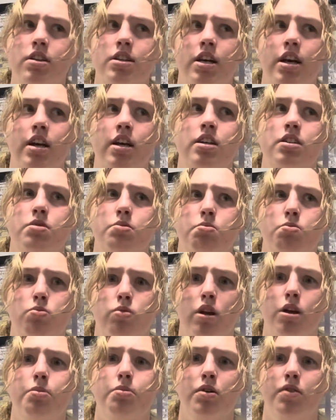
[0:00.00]
He has
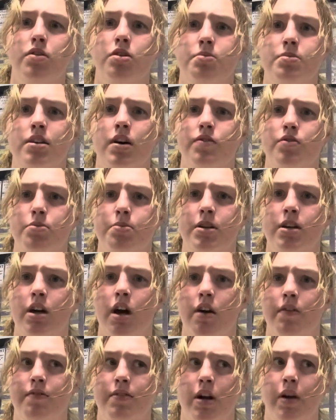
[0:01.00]
really proven himself to be
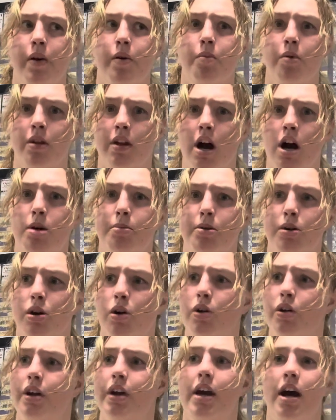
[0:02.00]
a very reliable
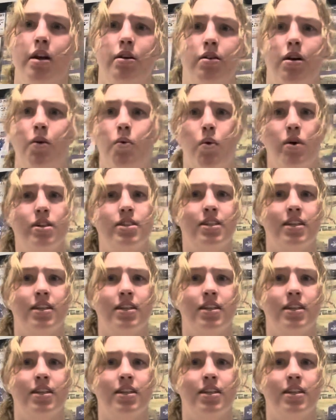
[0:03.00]
goalie. And once